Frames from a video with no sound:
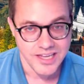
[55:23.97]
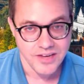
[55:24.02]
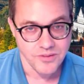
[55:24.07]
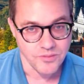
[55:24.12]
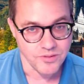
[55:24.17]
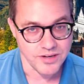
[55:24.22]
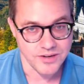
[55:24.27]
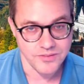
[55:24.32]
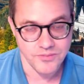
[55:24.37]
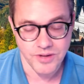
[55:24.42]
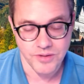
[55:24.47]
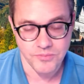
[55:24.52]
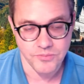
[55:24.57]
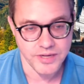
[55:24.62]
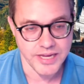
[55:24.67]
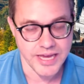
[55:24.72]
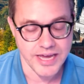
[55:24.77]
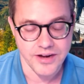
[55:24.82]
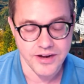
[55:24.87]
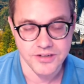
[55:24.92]
when, when
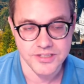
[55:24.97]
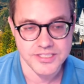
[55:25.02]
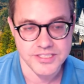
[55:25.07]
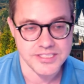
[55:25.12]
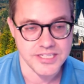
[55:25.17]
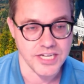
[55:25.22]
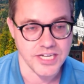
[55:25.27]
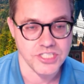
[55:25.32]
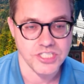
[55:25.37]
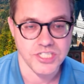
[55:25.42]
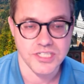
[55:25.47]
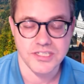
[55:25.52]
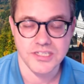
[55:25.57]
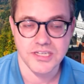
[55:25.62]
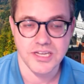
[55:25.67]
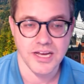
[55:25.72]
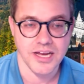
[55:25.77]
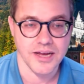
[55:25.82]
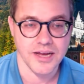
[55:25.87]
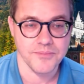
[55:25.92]
we had our discussion,
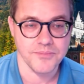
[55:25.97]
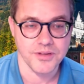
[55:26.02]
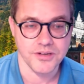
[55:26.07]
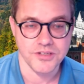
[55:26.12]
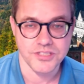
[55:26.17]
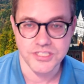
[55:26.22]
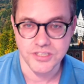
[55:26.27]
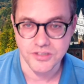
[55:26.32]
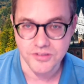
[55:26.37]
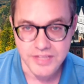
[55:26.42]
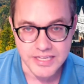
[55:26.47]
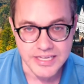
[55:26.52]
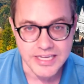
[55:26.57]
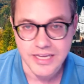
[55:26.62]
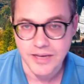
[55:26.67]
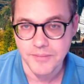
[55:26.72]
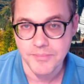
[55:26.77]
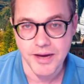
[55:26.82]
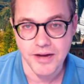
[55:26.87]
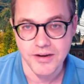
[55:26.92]
um, they're still
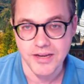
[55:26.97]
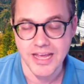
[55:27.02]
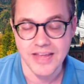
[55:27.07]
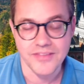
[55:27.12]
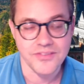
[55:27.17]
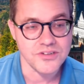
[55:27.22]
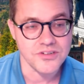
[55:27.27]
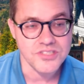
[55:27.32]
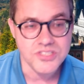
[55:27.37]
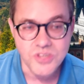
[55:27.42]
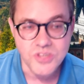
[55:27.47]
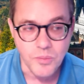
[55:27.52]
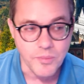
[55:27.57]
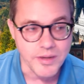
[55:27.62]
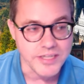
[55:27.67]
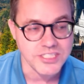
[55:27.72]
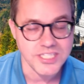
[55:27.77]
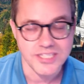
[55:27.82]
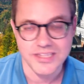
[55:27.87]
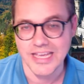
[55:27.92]
thinking about it, and there's so
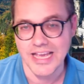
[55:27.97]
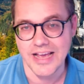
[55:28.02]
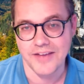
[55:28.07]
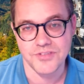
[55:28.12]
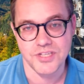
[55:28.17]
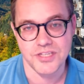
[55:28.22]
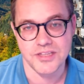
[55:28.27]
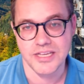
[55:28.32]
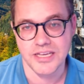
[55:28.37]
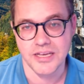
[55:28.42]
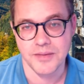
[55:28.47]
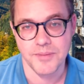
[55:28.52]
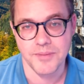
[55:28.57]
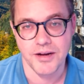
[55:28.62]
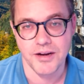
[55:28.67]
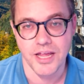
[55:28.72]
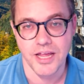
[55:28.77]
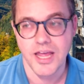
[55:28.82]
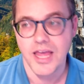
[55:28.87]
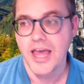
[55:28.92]
much that they have to think
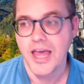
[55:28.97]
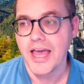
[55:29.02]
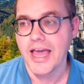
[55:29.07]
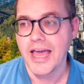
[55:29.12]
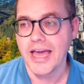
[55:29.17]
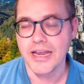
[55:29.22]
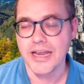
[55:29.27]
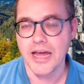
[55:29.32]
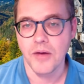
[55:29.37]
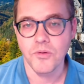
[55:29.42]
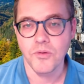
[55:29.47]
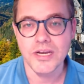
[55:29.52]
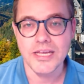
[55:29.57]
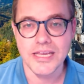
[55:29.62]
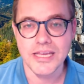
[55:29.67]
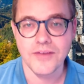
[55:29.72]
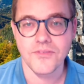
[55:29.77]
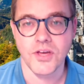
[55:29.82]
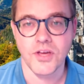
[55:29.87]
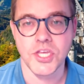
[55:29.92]
about it. And I want to
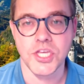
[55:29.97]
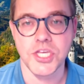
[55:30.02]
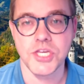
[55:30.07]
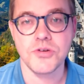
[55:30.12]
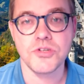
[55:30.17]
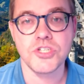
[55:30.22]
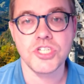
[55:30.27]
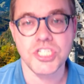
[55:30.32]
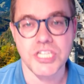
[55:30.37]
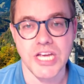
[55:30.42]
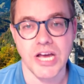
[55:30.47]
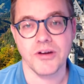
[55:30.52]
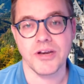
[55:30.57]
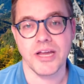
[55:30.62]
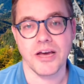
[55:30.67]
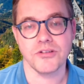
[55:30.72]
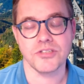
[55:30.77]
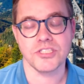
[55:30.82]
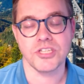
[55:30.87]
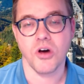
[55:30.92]
give a huge shout
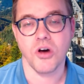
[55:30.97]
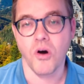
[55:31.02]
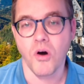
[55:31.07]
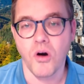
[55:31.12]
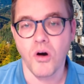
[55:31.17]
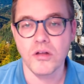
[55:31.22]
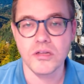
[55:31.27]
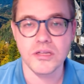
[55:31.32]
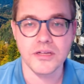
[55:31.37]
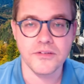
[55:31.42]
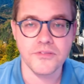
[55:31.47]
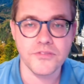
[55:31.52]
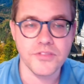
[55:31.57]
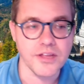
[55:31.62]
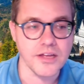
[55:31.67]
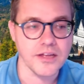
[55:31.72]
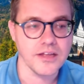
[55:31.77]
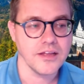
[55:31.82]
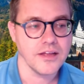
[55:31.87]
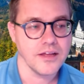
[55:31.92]
out to all of
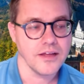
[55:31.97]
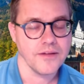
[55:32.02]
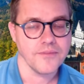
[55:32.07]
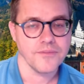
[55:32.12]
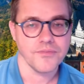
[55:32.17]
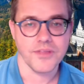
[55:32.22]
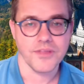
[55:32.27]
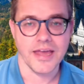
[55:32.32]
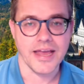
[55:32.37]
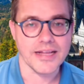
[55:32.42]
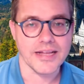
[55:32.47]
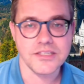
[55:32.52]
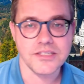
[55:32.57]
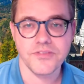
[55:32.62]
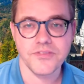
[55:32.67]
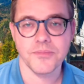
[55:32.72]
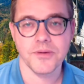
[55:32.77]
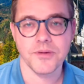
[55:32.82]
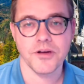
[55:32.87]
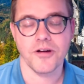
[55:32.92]
the, the heads of
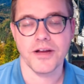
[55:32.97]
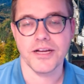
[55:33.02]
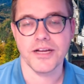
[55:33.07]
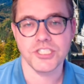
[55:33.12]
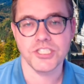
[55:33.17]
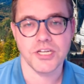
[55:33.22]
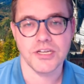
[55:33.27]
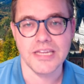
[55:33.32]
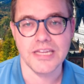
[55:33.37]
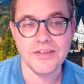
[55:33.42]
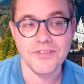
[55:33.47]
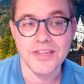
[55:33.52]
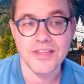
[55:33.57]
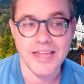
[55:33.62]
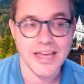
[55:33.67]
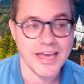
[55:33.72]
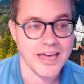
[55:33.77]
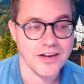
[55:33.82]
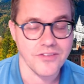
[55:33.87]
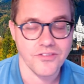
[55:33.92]
immigration, even
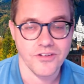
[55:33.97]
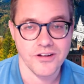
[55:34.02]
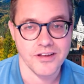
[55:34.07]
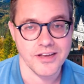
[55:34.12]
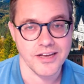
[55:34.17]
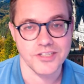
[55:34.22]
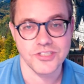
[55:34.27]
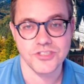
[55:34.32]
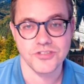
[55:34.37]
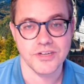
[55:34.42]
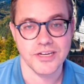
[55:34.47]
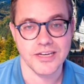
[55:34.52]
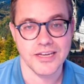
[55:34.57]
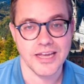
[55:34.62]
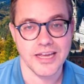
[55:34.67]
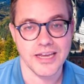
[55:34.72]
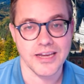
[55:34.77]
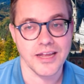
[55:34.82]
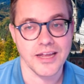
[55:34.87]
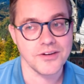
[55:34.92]
the head of our country.
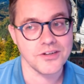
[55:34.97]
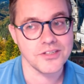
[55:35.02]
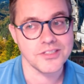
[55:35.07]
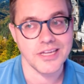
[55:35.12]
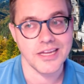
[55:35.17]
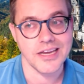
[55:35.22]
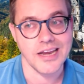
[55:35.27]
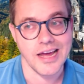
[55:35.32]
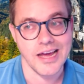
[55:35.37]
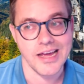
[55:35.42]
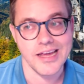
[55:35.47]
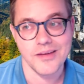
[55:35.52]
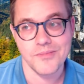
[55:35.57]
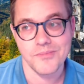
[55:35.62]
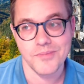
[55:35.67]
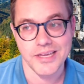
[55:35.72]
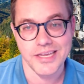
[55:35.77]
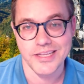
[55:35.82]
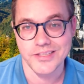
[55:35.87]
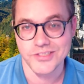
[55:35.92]
And understand, I am
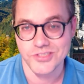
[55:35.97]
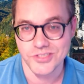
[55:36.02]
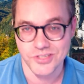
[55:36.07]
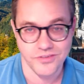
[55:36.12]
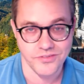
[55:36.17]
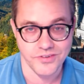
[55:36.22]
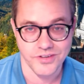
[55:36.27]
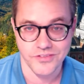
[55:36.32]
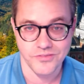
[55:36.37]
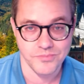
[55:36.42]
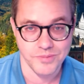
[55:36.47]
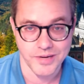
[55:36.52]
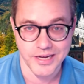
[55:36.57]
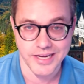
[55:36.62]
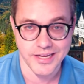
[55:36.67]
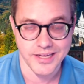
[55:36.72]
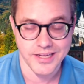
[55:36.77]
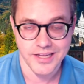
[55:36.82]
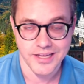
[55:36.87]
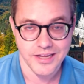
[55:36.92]
a conservative
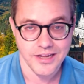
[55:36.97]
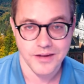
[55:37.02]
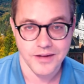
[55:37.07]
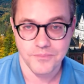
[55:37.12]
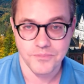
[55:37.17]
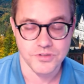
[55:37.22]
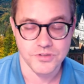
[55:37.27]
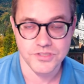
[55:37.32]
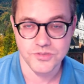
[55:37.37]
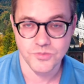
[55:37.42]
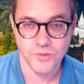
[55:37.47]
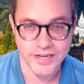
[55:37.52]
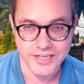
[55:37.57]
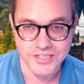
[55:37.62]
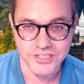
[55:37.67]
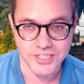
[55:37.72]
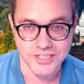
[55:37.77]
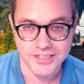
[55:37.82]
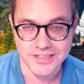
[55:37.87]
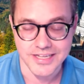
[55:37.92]
by
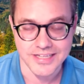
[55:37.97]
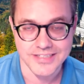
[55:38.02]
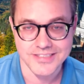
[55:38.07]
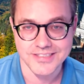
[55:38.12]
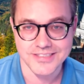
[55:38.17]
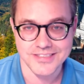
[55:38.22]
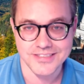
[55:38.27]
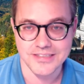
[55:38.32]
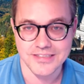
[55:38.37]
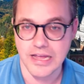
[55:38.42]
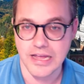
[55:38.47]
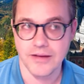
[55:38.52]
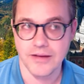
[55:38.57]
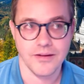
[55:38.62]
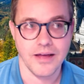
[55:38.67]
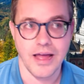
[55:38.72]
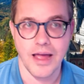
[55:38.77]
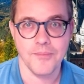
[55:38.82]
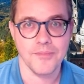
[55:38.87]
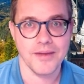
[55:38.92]
persuasion. That's,
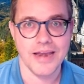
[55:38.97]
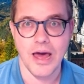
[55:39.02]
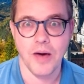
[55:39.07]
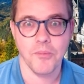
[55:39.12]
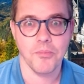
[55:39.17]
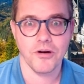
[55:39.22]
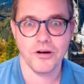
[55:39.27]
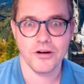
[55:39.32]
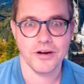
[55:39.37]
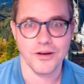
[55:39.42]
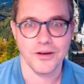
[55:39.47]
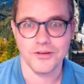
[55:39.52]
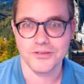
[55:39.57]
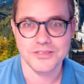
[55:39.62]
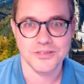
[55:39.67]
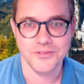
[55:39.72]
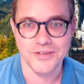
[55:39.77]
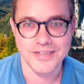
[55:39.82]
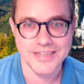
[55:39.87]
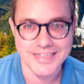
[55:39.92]
I'm in Alberta.
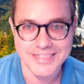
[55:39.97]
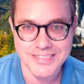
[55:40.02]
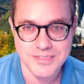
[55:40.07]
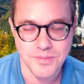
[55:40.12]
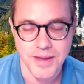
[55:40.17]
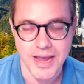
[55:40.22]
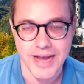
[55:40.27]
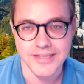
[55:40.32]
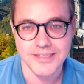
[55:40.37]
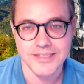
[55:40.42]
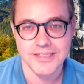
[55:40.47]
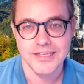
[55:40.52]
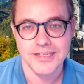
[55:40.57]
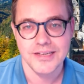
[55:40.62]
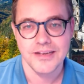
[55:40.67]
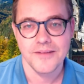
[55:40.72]
So what do you expect?